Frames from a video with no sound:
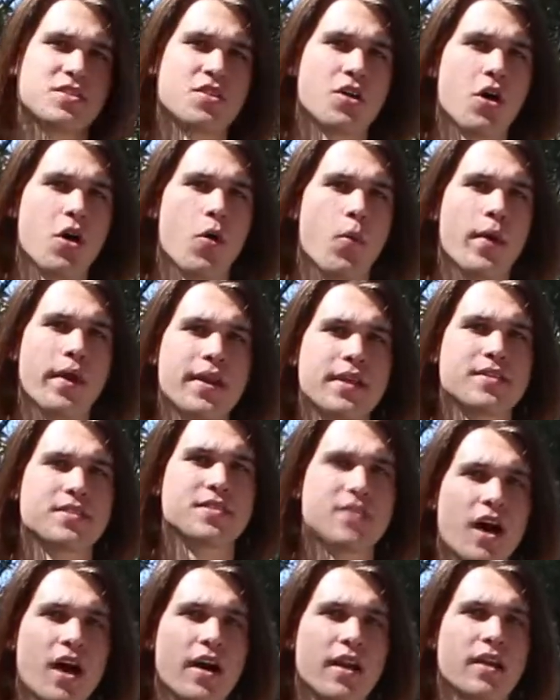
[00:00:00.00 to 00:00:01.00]
So when it's
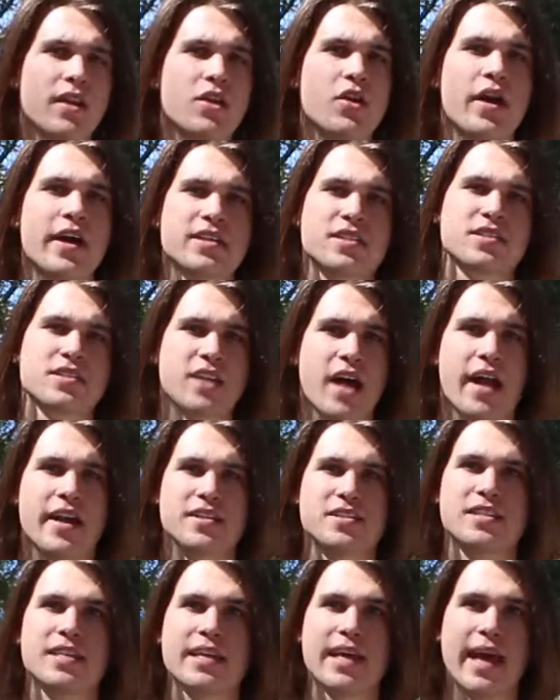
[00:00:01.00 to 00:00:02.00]
done, you guys can kind of
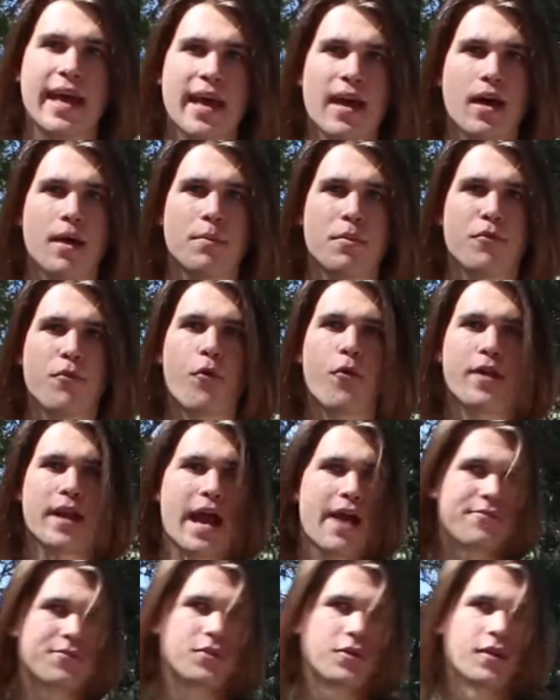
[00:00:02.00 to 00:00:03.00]
see a before and
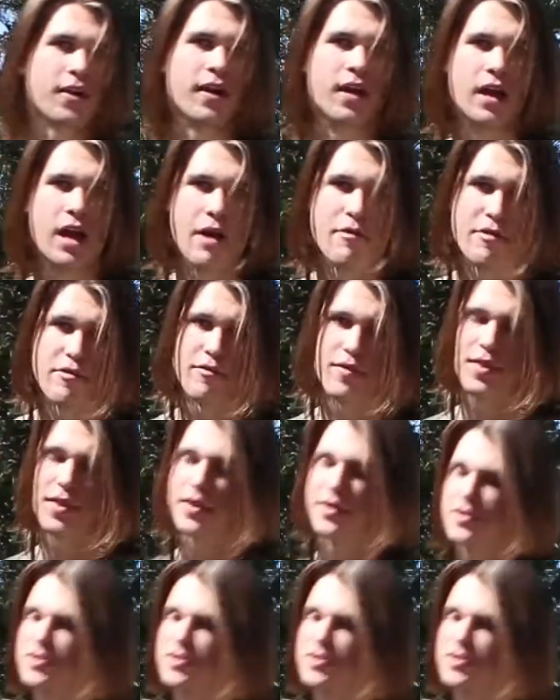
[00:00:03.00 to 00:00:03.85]
after of everything.